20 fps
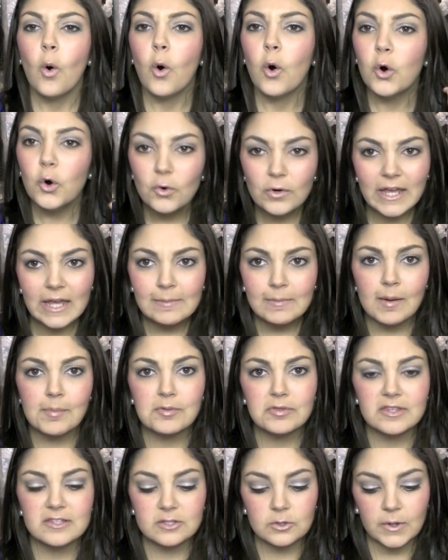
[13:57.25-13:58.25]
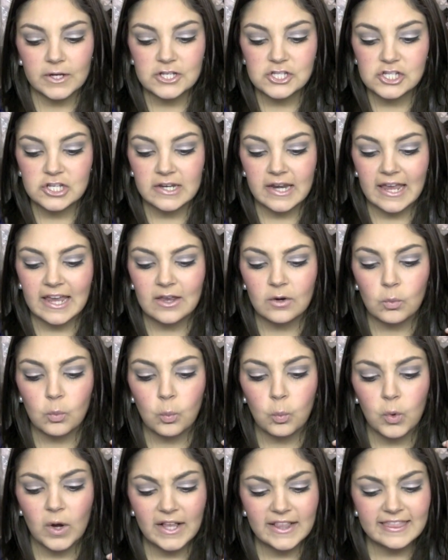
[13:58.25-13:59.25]
Who came up with this question
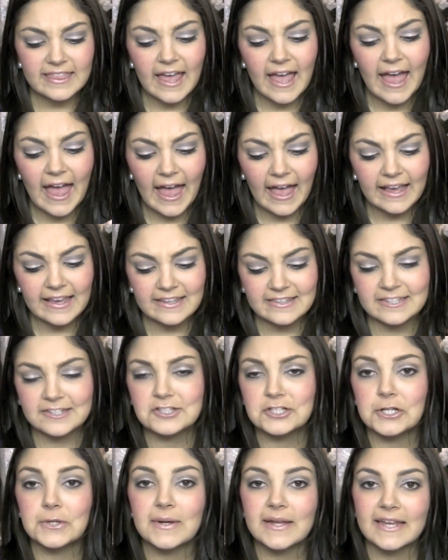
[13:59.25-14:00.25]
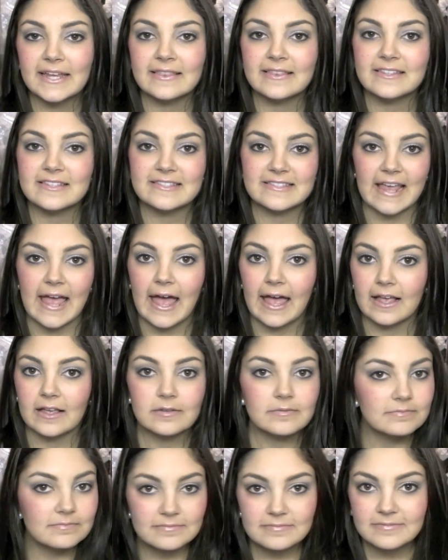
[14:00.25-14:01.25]
and what the heck is it doing in this tag?